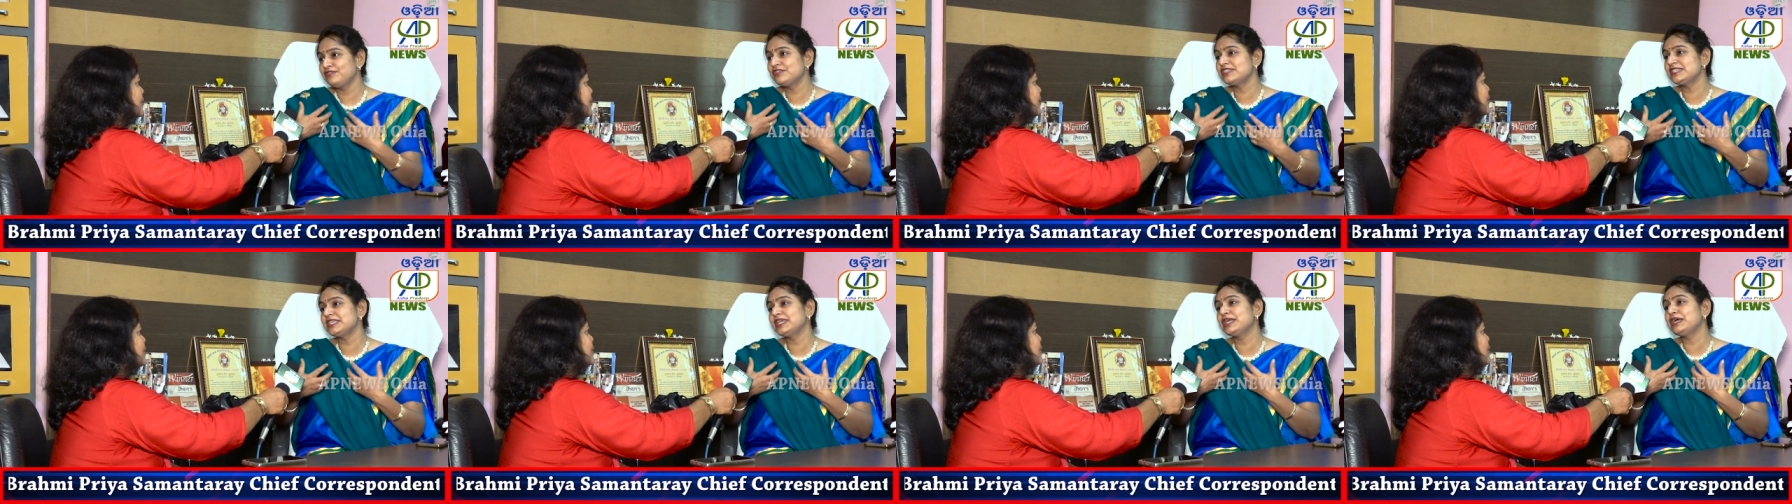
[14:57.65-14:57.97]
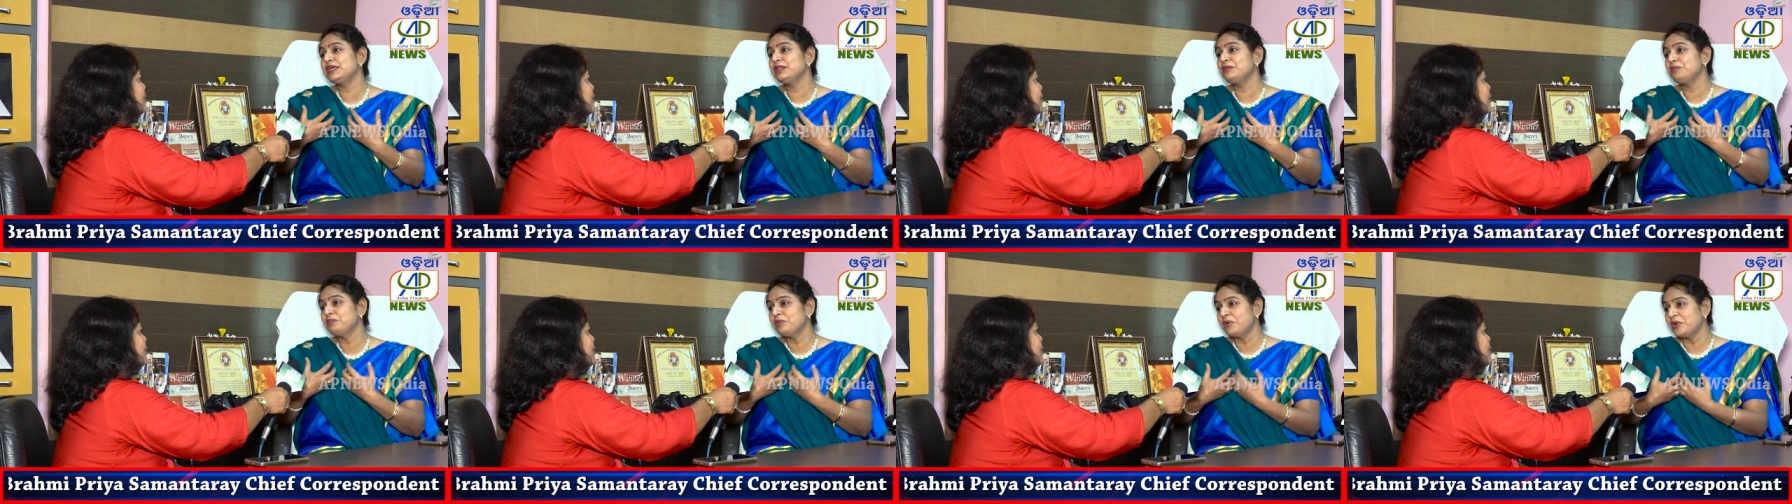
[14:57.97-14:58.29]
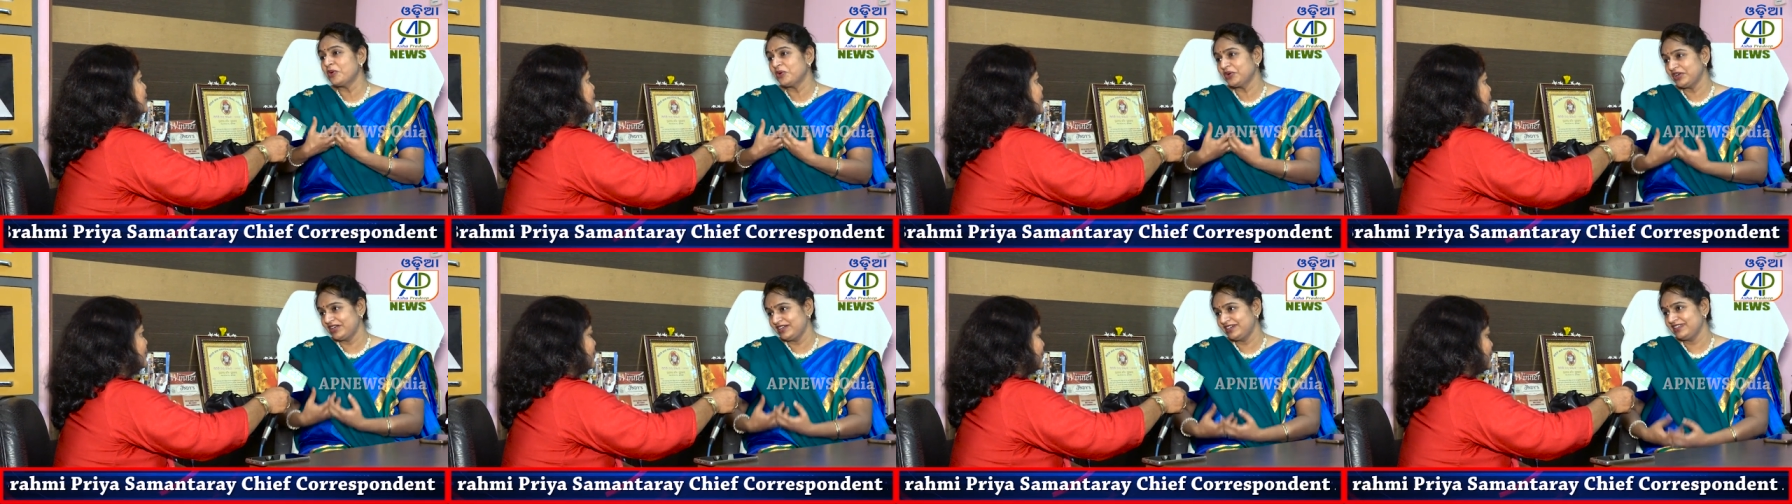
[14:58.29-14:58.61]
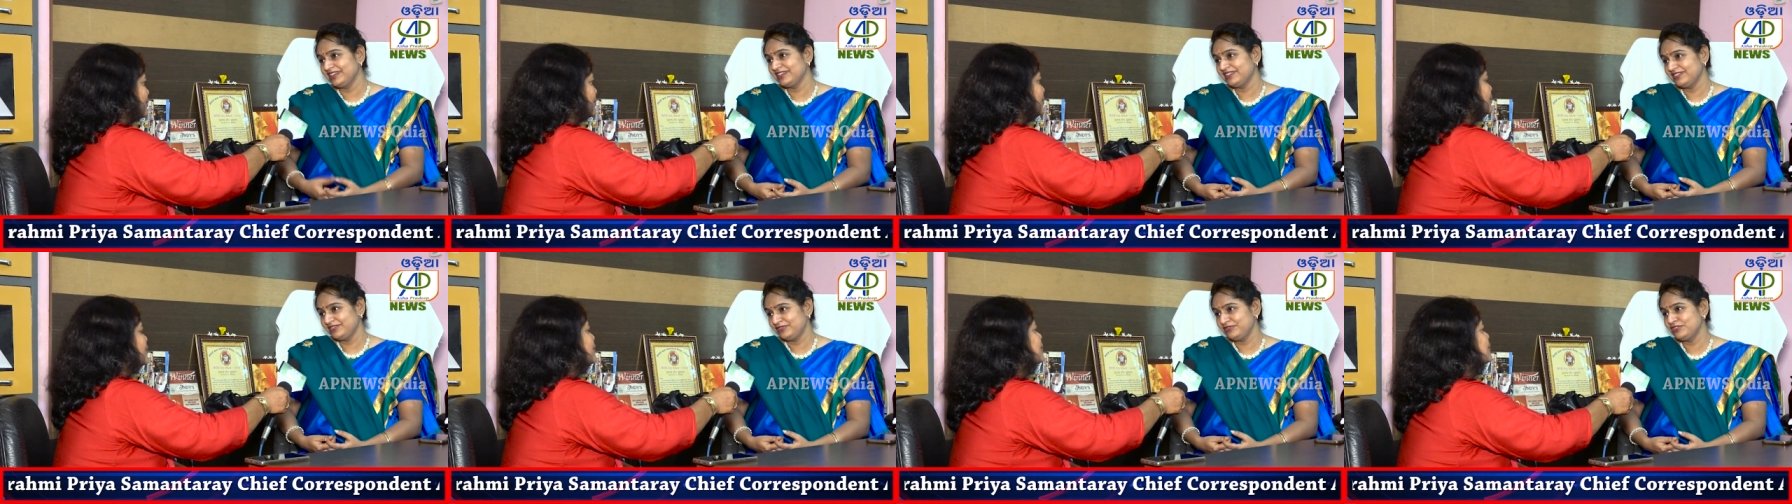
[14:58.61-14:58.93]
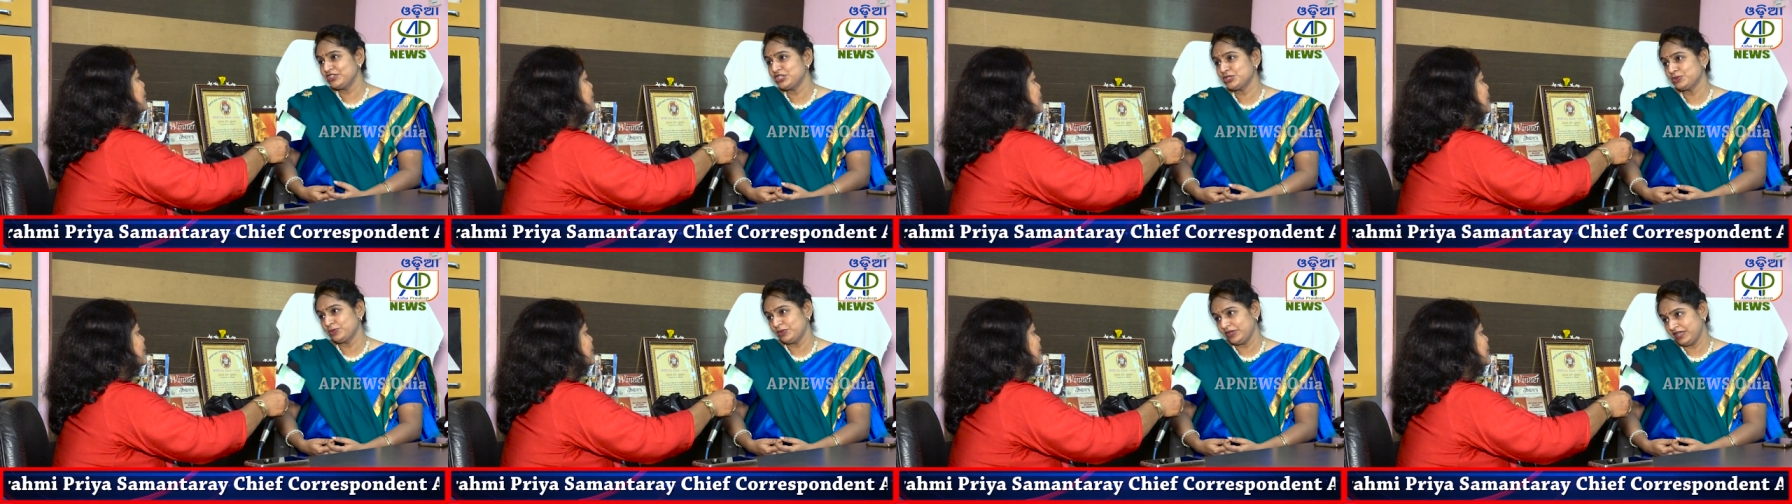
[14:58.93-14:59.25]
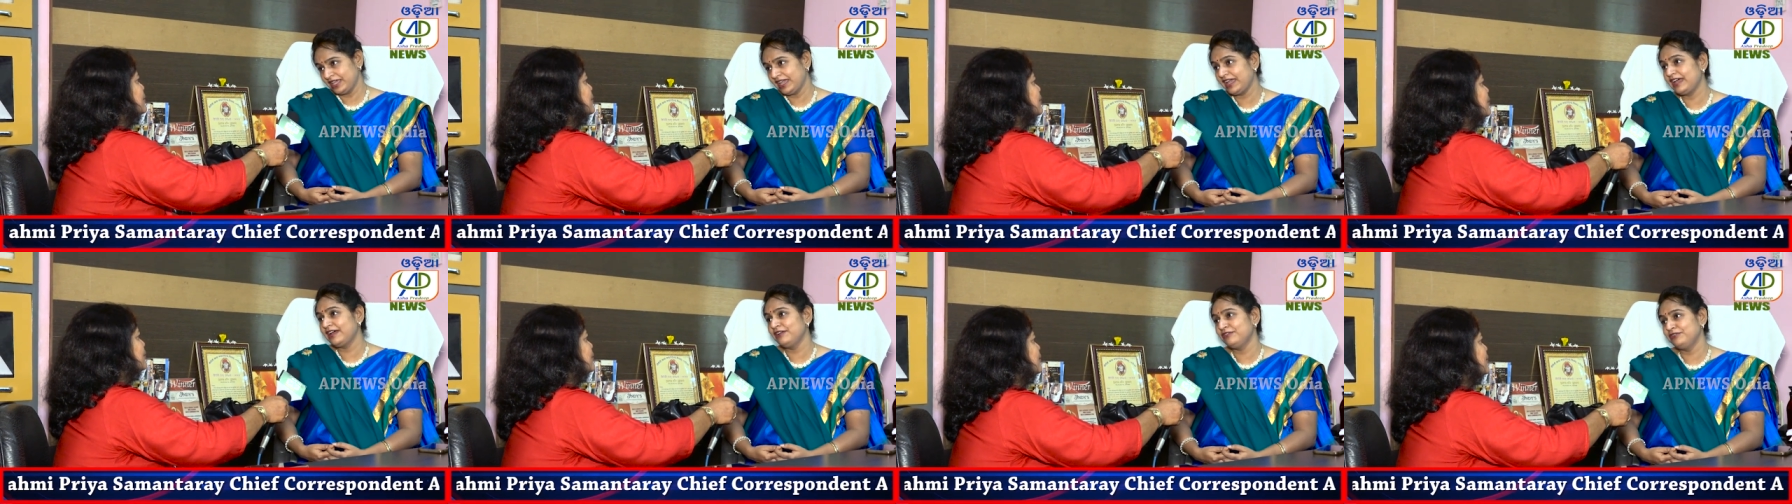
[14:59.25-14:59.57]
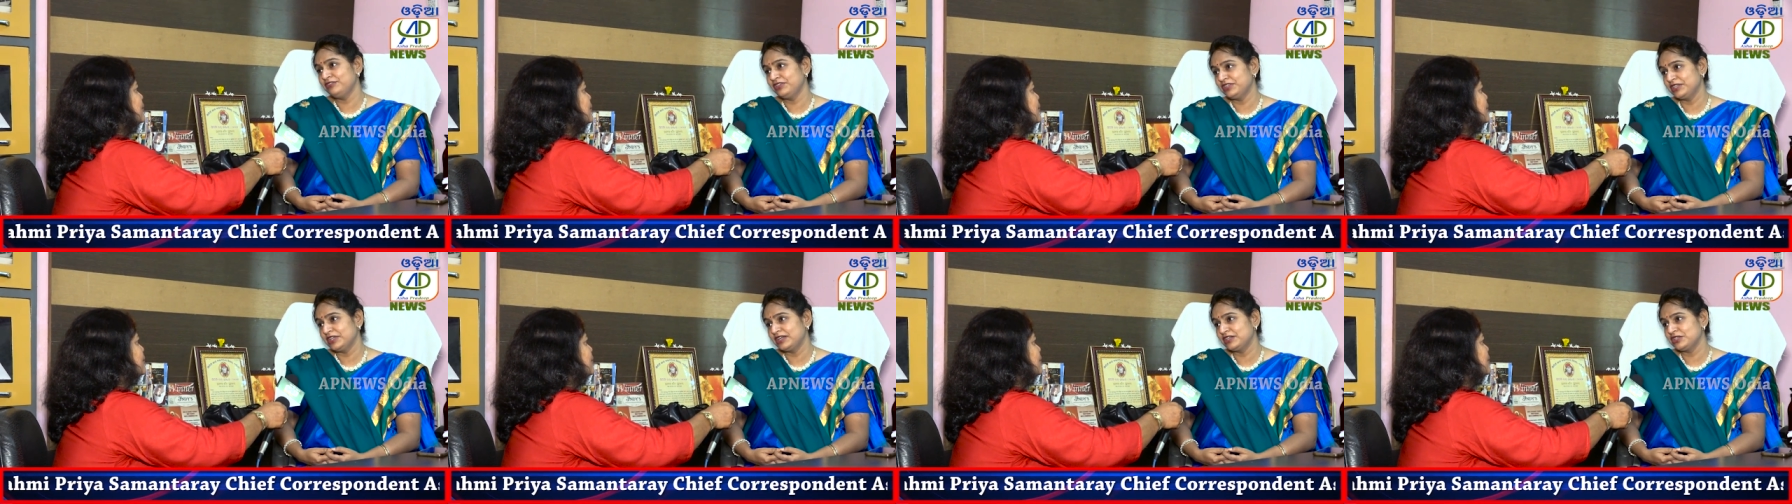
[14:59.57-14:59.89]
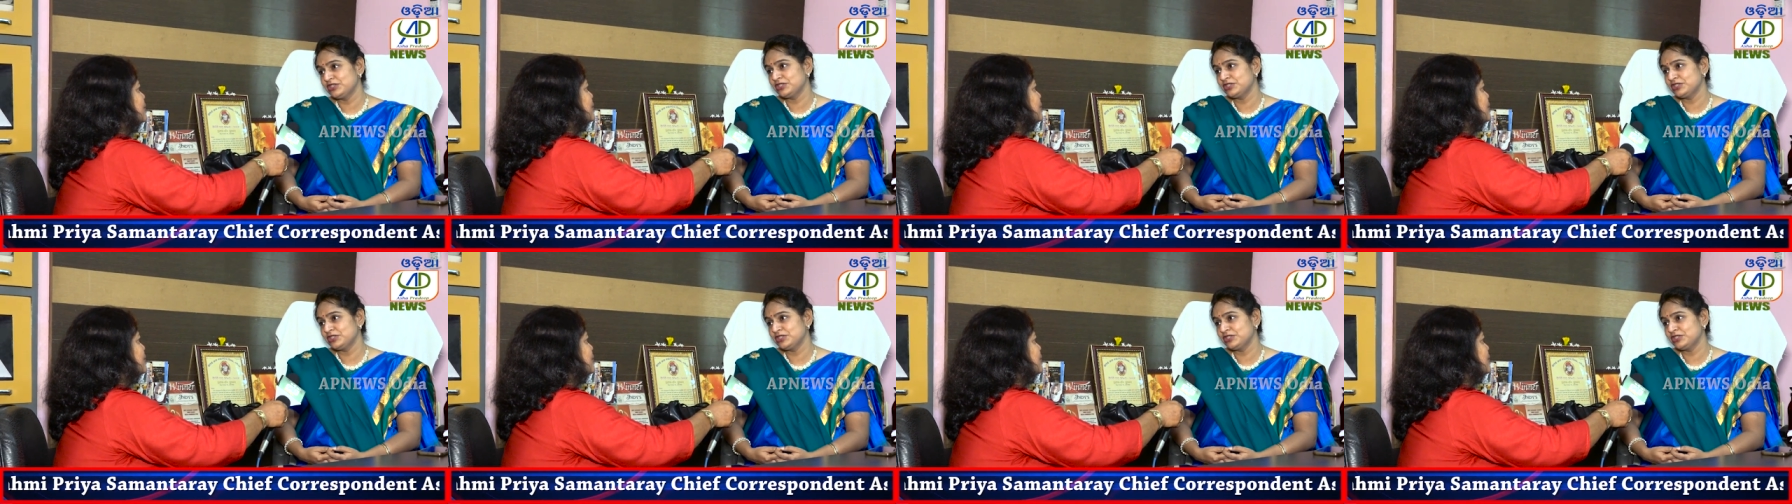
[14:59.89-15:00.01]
physical bond which we have with our